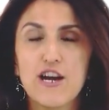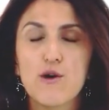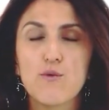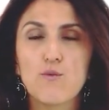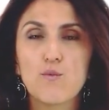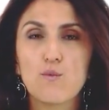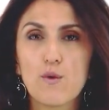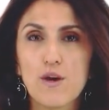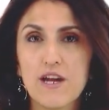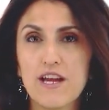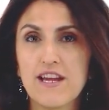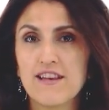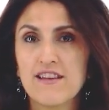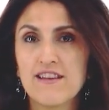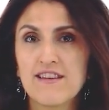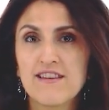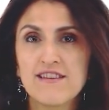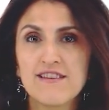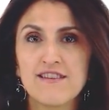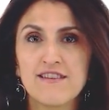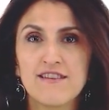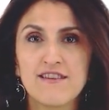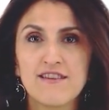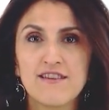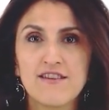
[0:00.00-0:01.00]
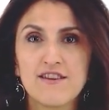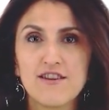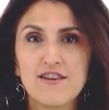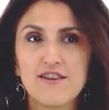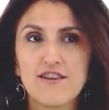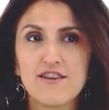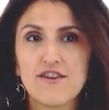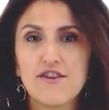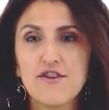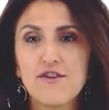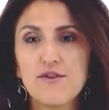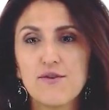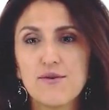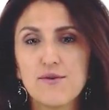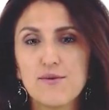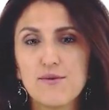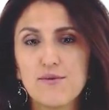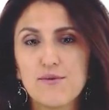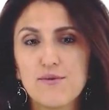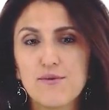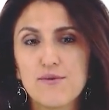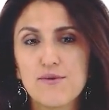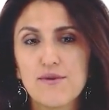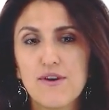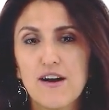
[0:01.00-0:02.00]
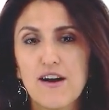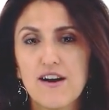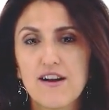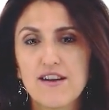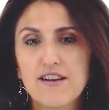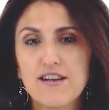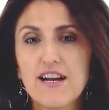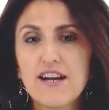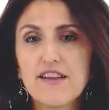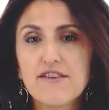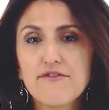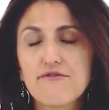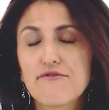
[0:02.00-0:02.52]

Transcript: when you are not